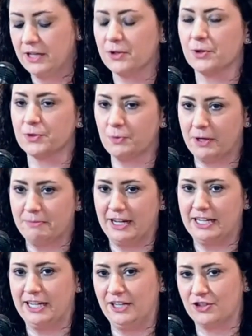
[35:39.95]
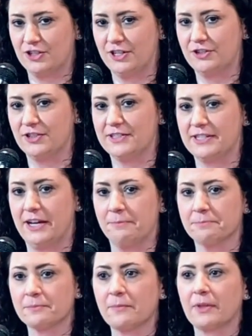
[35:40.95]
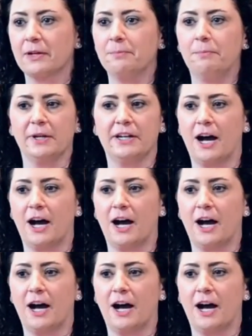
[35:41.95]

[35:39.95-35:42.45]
There was one medication, I should say, but